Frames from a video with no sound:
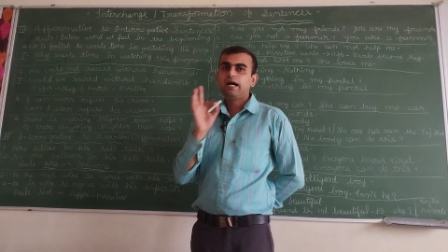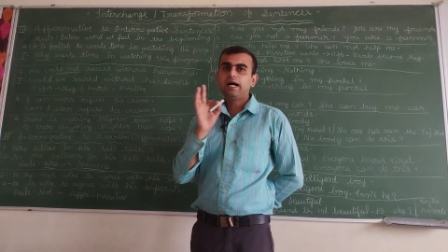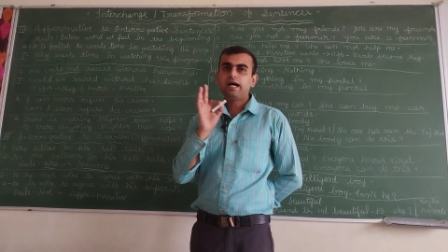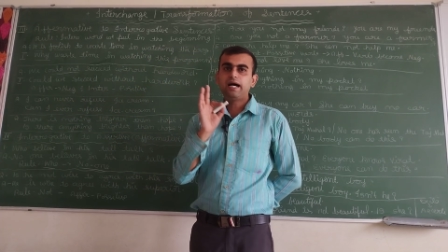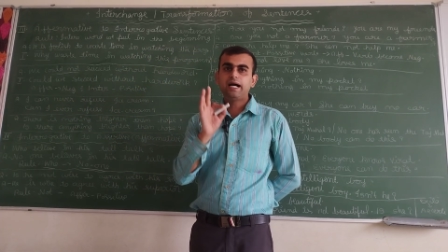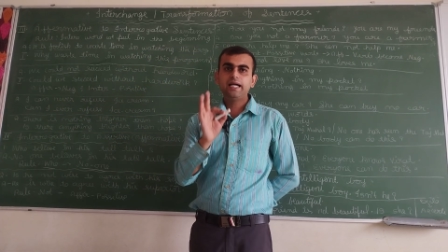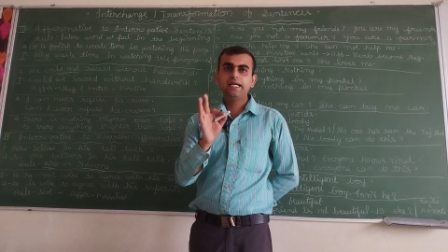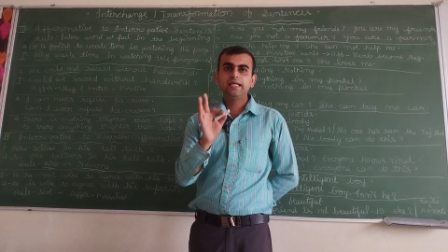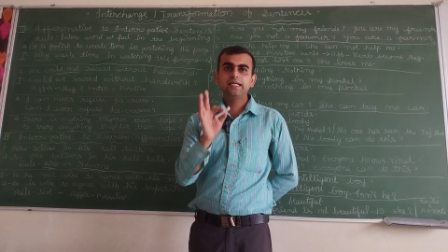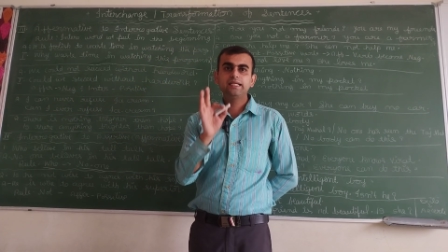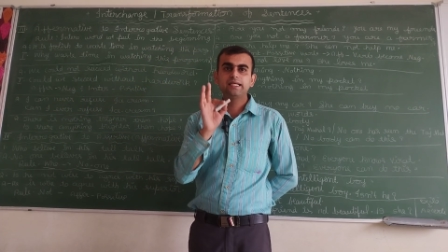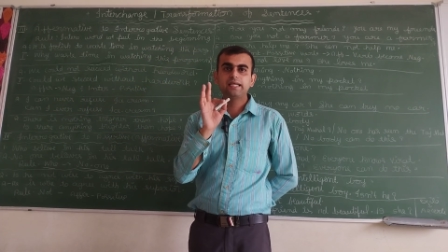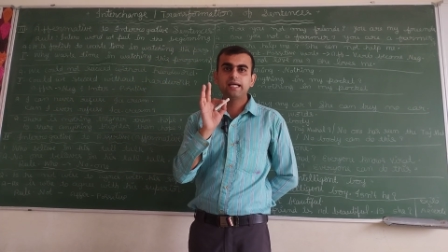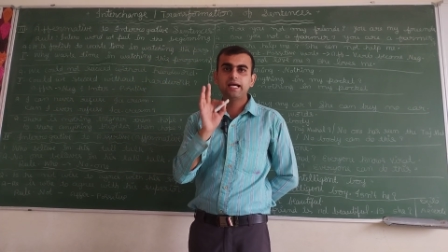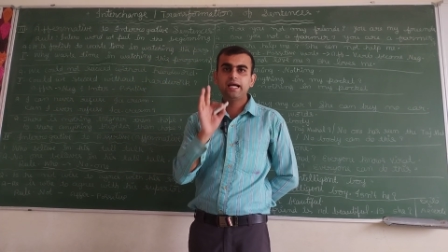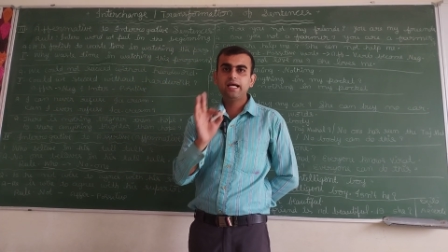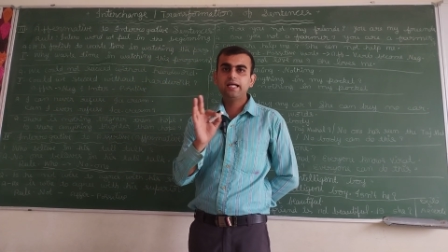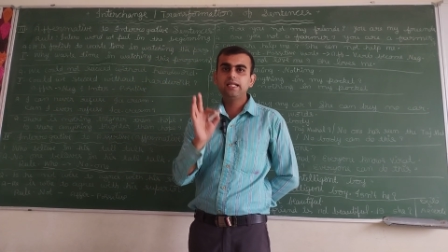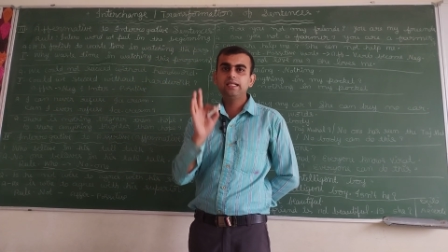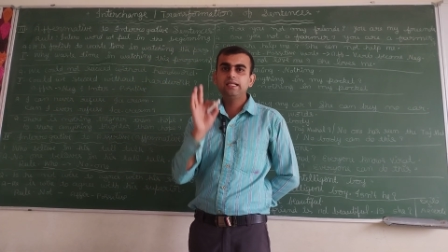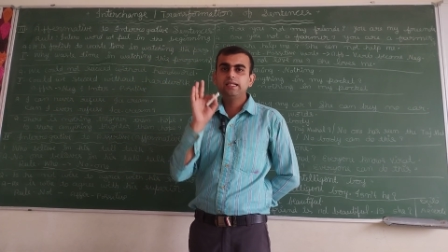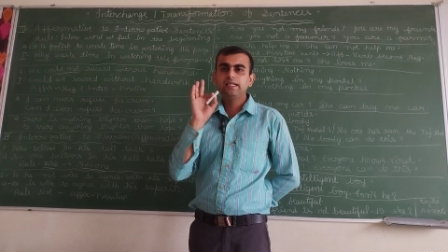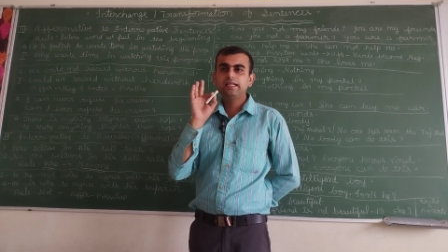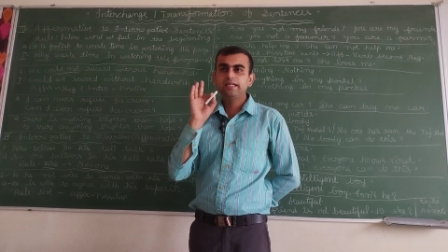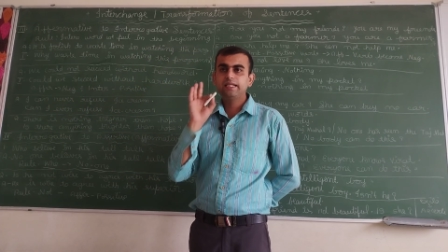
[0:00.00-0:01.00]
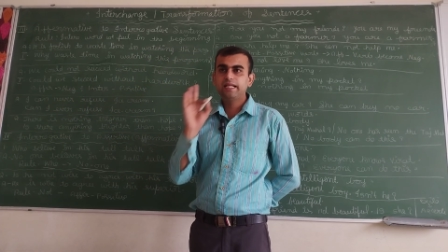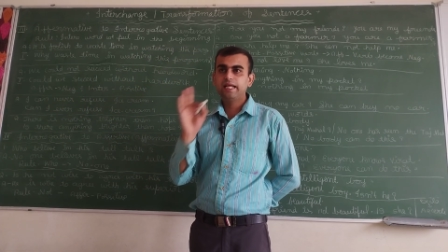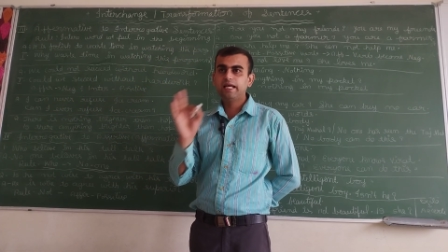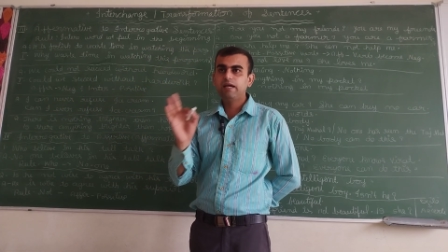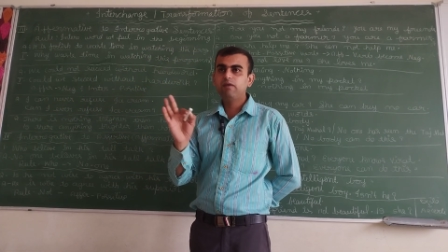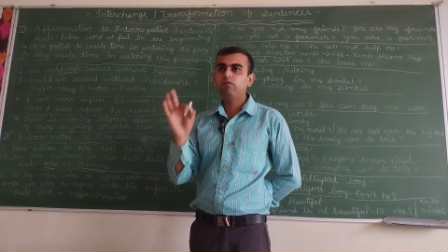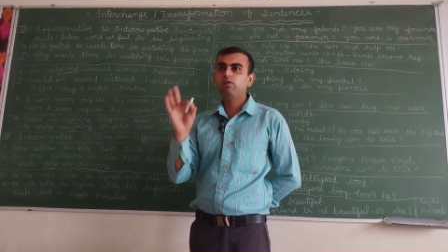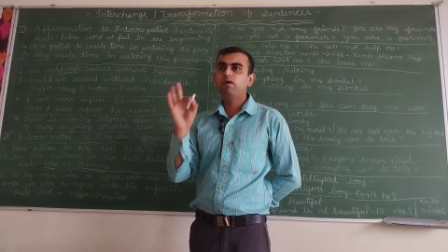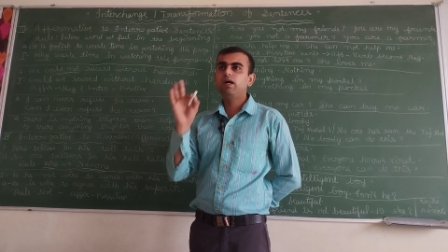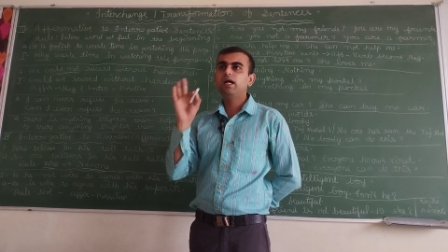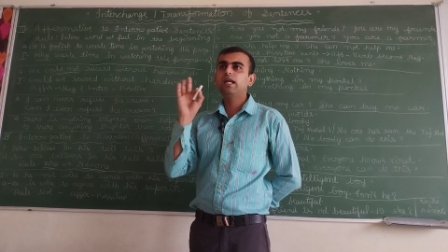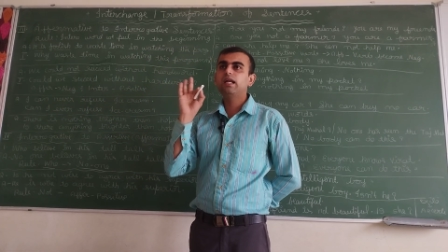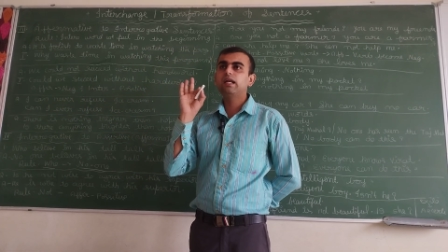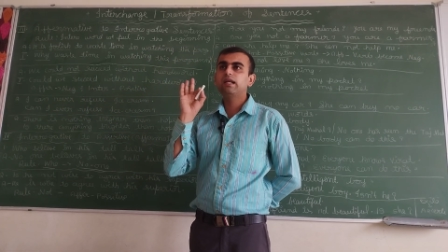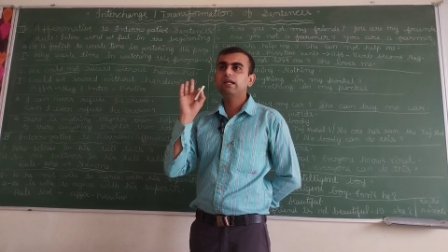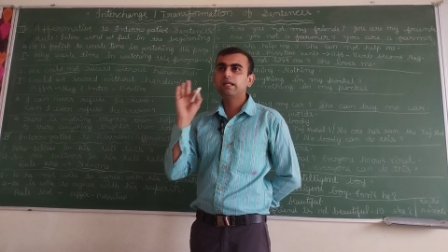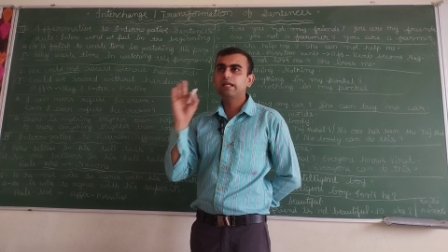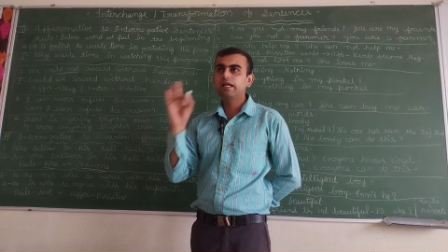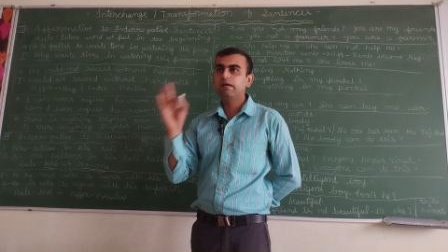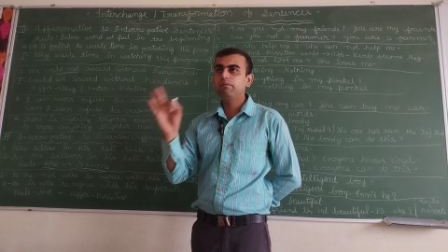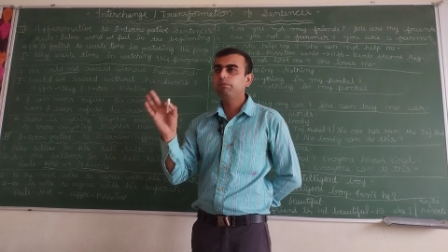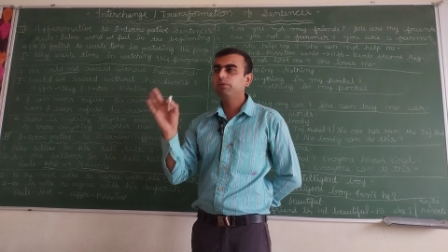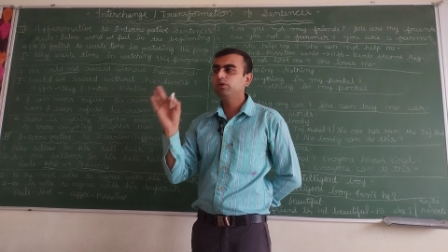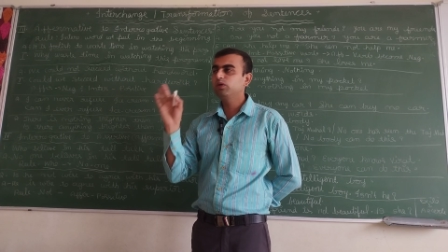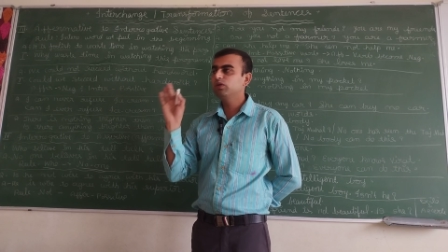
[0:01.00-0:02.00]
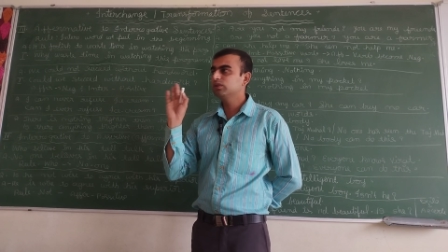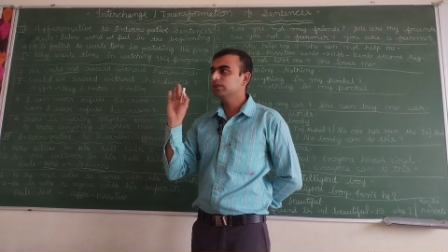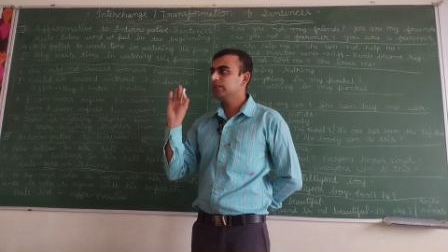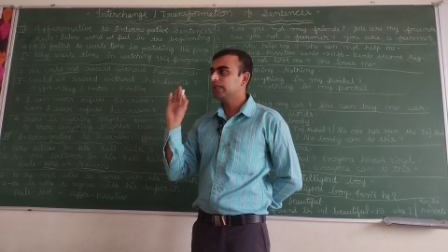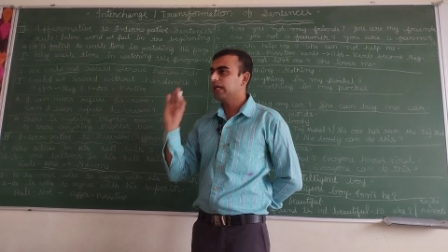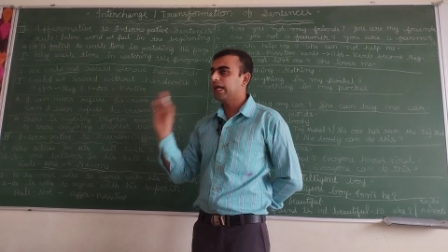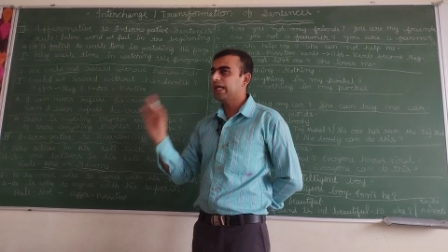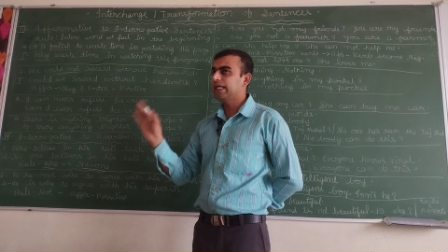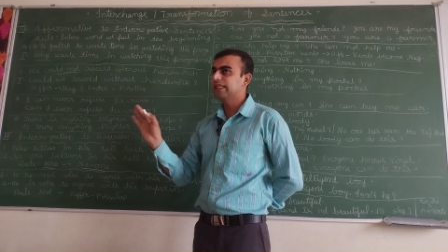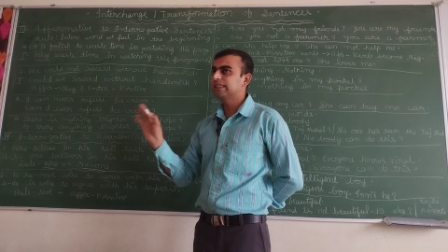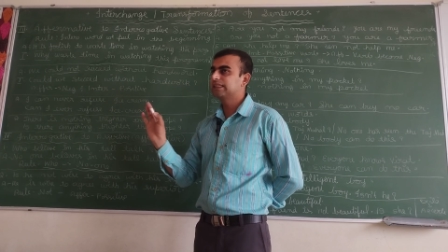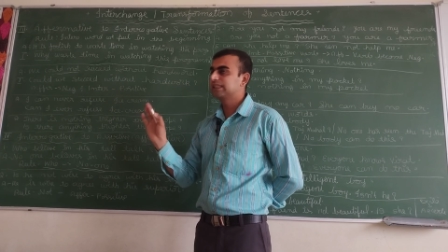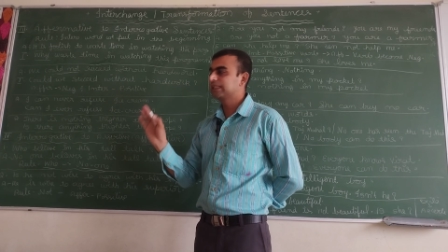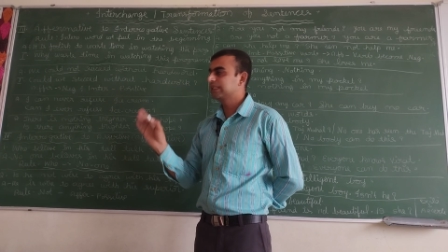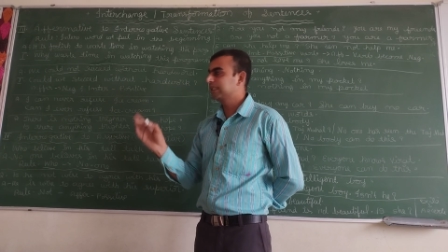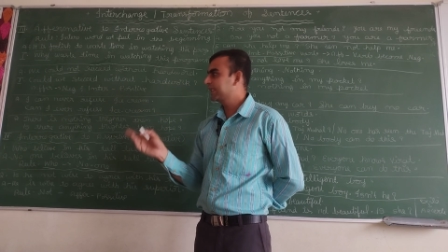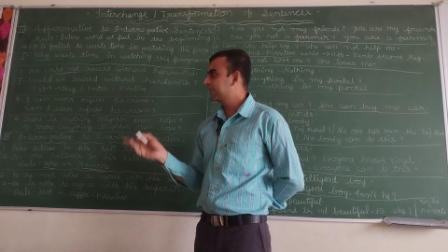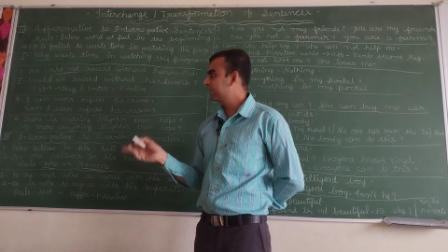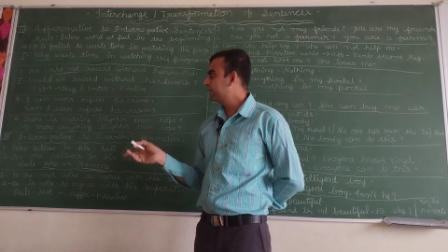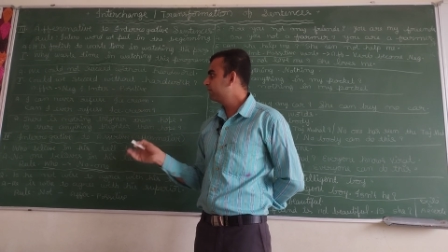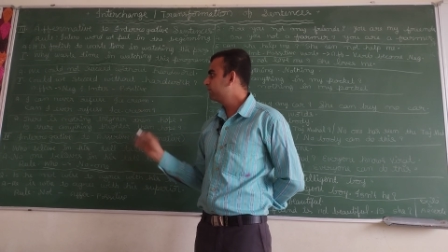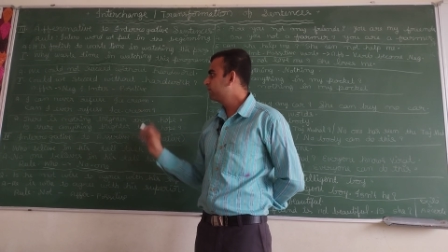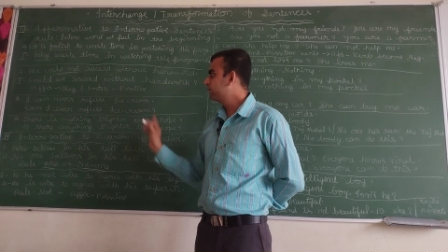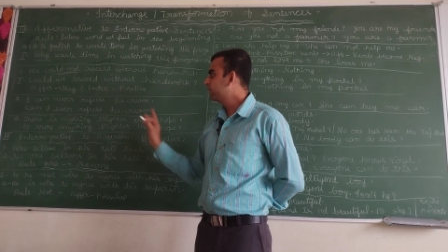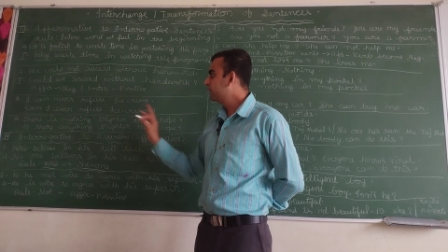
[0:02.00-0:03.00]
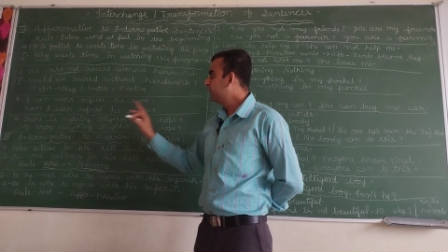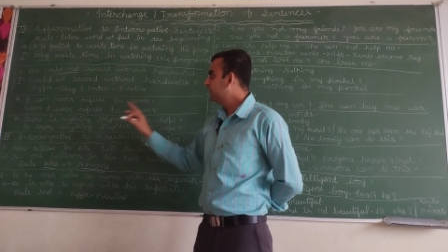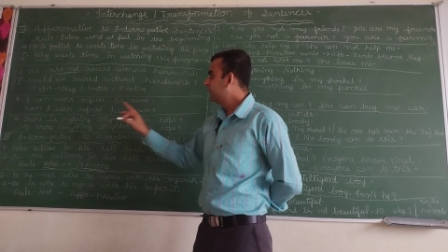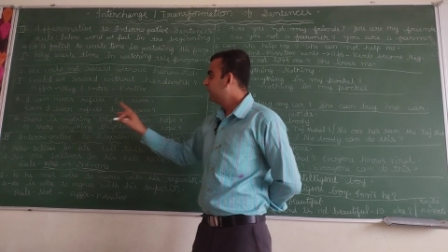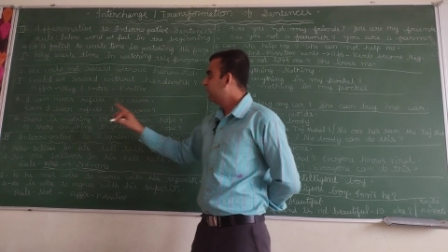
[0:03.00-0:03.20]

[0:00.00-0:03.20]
I can never refuse ice cream.